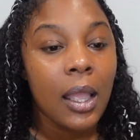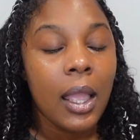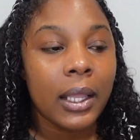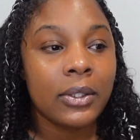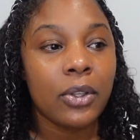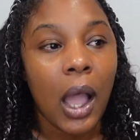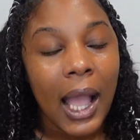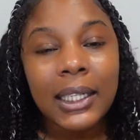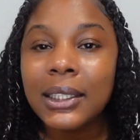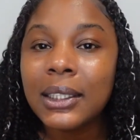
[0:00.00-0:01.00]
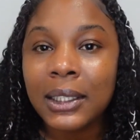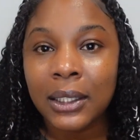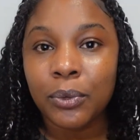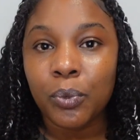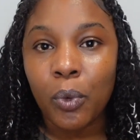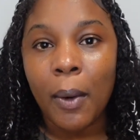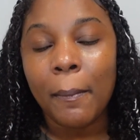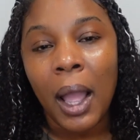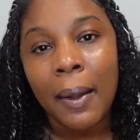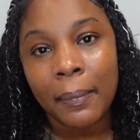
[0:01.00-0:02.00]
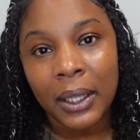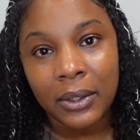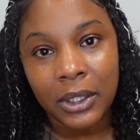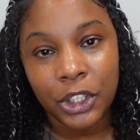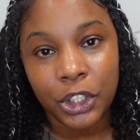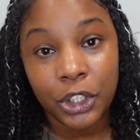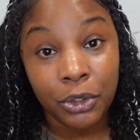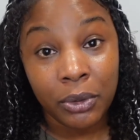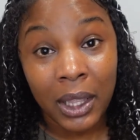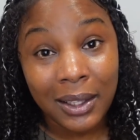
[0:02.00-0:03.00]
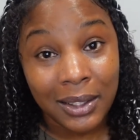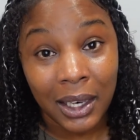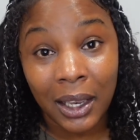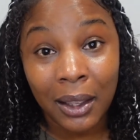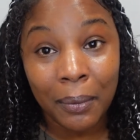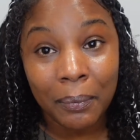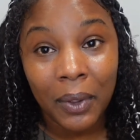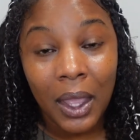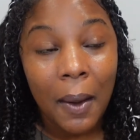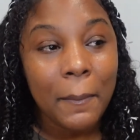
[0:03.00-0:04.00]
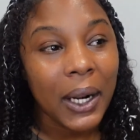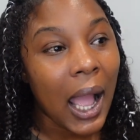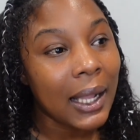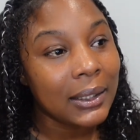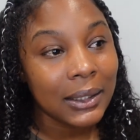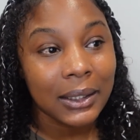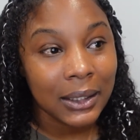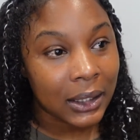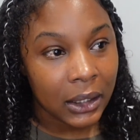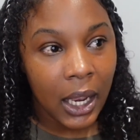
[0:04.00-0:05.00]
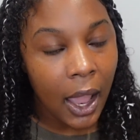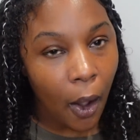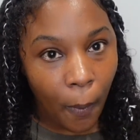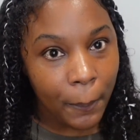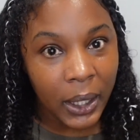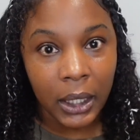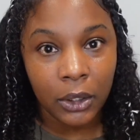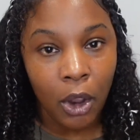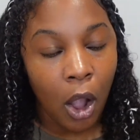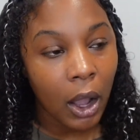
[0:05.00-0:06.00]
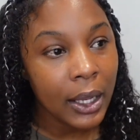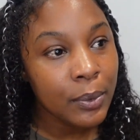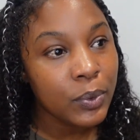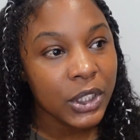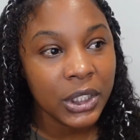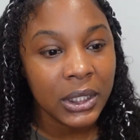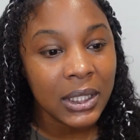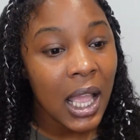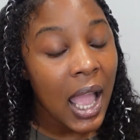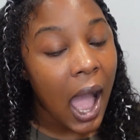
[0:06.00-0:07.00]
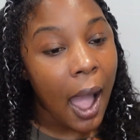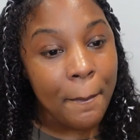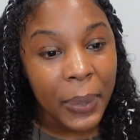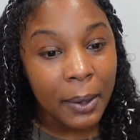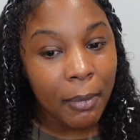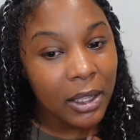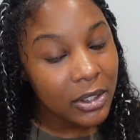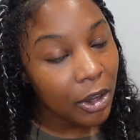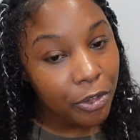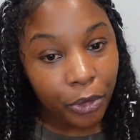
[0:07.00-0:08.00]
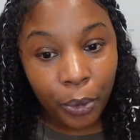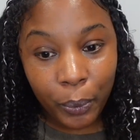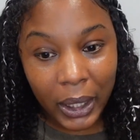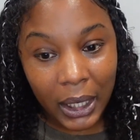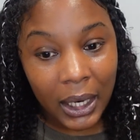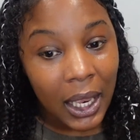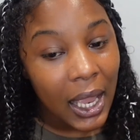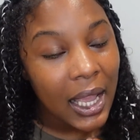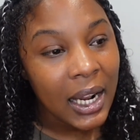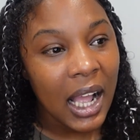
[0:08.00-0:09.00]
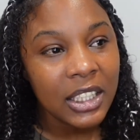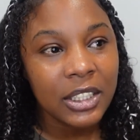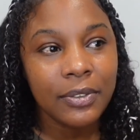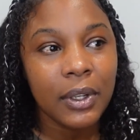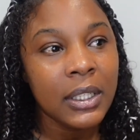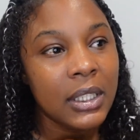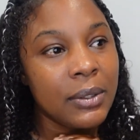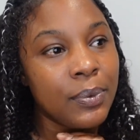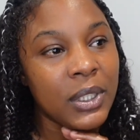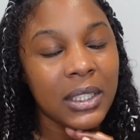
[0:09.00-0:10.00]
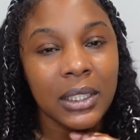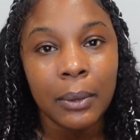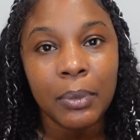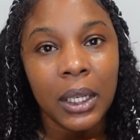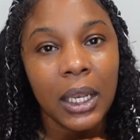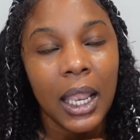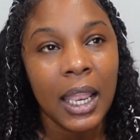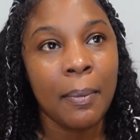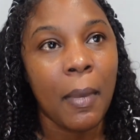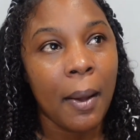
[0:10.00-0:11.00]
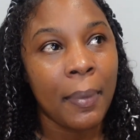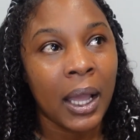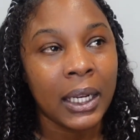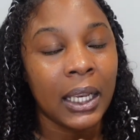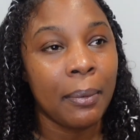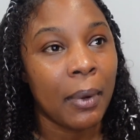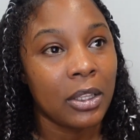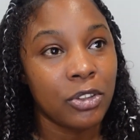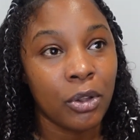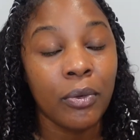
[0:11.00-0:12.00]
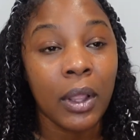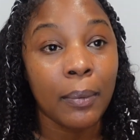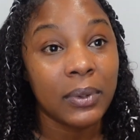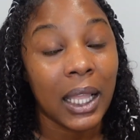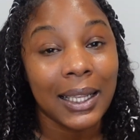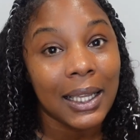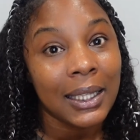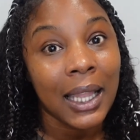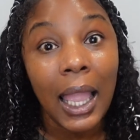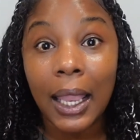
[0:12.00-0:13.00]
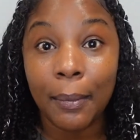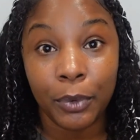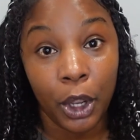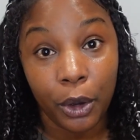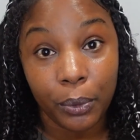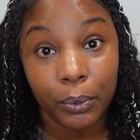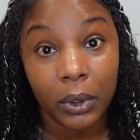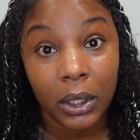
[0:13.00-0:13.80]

And so I just didn't want my message to do that to him, but I just couldn't help it, y'all. It was just, I bit my tongue for a week, and I just, it was just something in my body and my soul that was like, let him know.